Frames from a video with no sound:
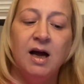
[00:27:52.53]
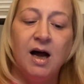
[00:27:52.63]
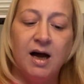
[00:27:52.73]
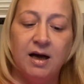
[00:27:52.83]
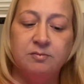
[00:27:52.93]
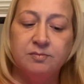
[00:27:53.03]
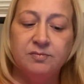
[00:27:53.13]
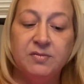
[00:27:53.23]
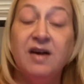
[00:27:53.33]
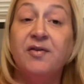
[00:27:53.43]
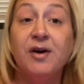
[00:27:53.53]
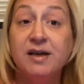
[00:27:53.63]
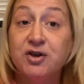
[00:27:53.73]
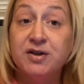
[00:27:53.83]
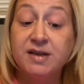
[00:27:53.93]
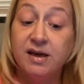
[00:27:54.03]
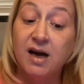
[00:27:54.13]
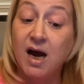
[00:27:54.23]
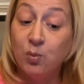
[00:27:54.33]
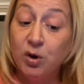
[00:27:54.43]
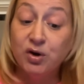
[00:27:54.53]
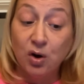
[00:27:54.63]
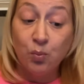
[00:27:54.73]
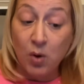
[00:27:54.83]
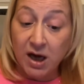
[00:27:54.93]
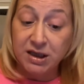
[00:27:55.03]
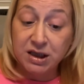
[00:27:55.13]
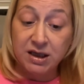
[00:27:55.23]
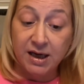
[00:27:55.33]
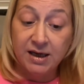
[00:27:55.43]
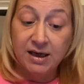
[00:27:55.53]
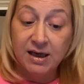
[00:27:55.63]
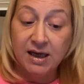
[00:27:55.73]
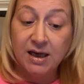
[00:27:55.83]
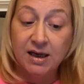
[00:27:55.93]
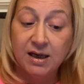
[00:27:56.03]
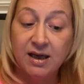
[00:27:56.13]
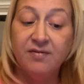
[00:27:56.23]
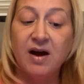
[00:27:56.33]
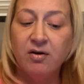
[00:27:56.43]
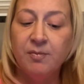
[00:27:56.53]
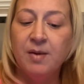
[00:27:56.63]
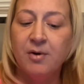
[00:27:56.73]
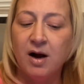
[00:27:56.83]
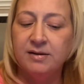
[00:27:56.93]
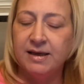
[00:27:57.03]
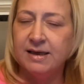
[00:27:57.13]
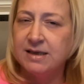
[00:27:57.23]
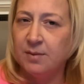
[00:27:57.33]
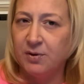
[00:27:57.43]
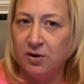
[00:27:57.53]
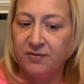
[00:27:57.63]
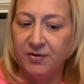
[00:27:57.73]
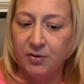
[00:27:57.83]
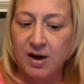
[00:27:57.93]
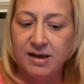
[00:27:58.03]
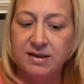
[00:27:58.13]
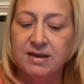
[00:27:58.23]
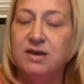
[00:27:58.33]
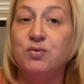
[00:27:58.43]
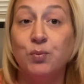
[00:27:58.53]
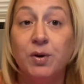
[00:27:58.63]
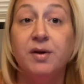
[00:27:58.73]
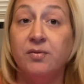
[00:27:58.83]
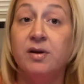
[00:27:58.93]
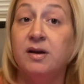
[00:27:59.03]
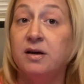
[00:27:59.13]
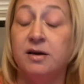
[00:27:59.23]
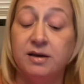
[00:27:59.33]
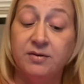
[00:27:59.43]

Um, if you're interested, I would go watch it. If I remember, I'll link it down below for you guys. It's really, really good.